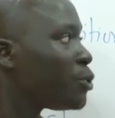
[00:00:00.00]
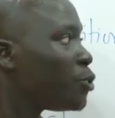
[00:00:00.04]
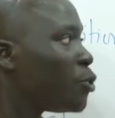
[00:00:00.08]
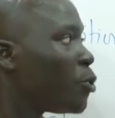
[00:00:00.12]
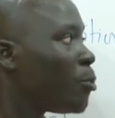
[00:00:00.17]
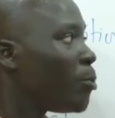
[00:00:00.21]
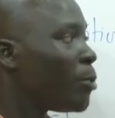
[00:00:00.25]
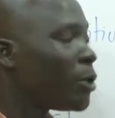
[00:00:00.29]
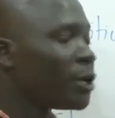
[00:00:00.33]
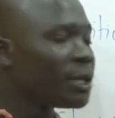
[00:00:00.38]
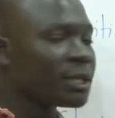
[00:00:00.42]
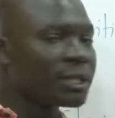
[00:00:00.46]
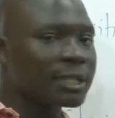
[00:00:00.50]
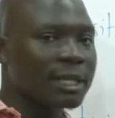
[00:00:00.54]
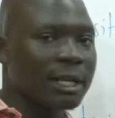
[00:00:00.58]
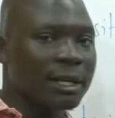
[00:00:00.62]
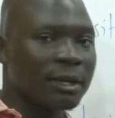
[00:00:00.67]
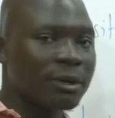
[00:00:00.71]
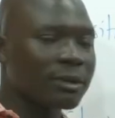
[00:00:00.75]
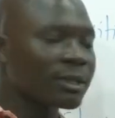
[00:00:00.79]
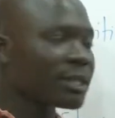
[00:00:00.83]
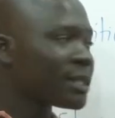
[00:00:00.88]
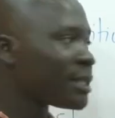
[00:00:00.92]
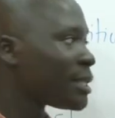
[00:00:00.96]
2 points
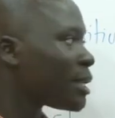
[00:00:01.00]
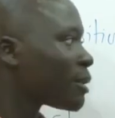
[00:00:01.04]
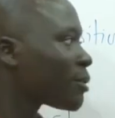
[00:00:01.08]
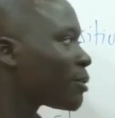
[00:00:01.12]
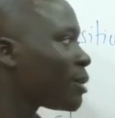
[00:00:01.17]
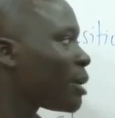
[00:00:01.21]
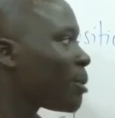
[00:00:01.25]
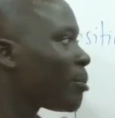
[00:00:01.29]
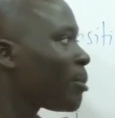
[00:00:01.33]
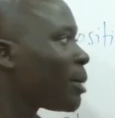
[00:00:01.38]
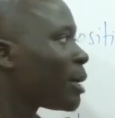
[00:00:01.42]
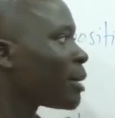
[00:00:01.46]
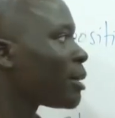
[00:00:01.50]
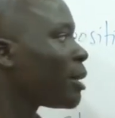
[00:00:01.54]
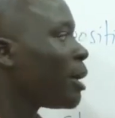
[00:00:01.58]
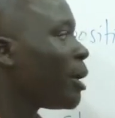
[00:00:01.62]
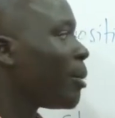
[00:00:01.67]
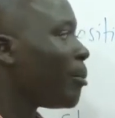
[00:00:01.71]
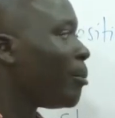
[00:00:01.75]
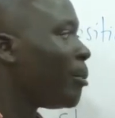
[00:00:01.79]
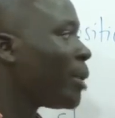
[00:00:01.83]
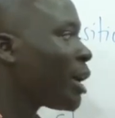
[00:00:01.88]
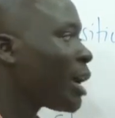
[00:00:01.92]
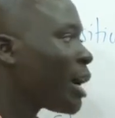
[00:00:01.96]
along the circular path,
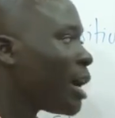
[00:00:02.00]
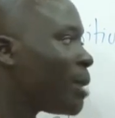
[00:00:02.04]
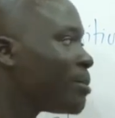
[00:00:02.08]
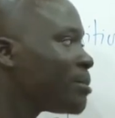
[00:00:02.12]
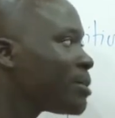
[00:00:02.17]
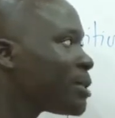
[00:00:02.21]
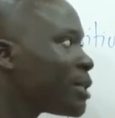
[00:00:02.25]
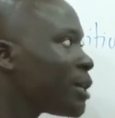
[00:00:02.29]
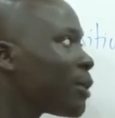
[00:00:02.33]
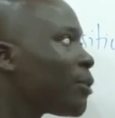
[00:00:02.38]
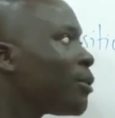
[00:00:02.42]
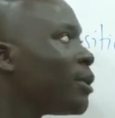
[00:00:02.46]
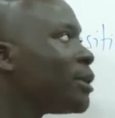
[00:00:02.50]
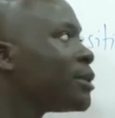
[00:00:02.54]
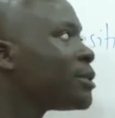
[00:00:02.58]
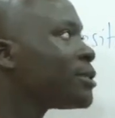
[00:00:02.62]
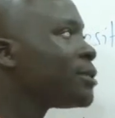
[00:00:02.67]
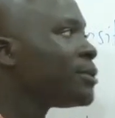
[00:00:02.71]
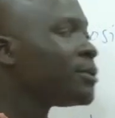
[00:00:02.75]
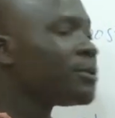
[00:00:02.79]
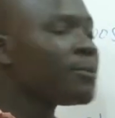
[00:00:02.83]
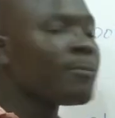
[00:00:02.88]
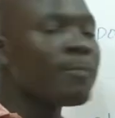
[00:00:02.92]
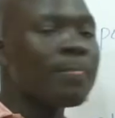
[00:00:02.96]
becomes equals
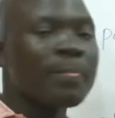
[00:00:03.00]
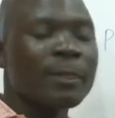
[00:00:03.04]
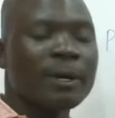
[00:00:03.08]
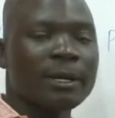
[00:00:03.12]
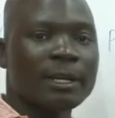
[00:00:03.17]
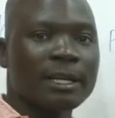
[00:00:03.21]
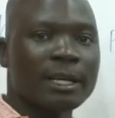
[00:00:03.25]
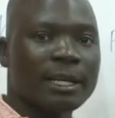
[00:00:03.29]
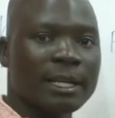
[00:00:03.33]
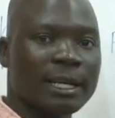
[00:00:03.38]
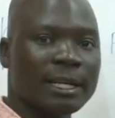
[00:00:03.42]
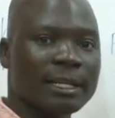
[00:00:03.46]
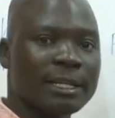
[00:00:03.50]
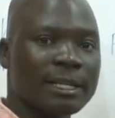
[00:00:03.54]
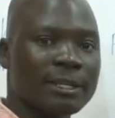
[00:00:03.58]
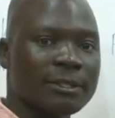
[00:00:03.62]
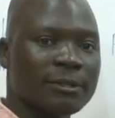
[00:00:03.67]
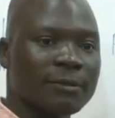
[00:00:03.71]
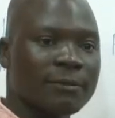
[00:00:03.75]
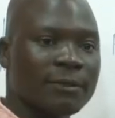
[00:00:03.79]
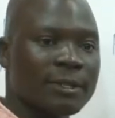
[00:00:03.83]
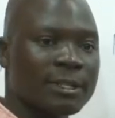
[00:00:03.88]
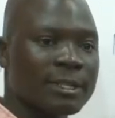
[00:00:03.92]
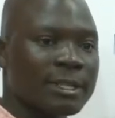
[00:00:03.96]
to the radius
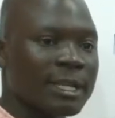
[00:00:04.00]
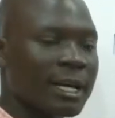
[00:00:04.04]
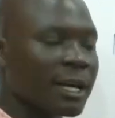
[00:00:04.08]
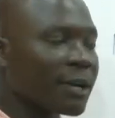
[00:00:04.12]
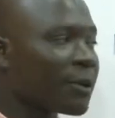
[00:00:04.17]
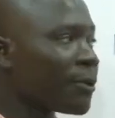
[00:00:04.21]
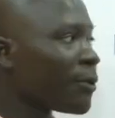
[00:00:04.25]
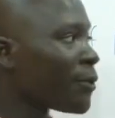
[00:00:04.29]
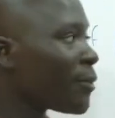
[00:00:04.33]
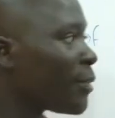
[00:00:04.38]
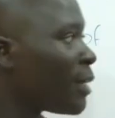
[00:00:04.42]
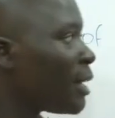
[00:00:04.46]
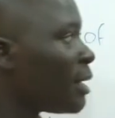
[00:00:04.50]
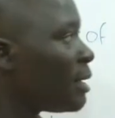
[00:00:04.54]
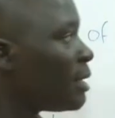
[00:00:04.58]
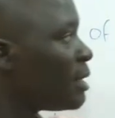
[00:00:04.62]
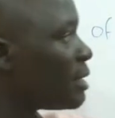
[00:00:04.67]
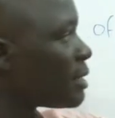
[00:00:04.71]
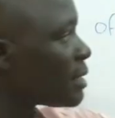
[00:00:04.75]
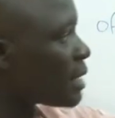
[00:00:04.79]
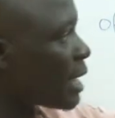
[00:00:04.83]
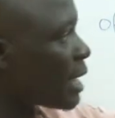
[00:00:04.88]
of the circle, then this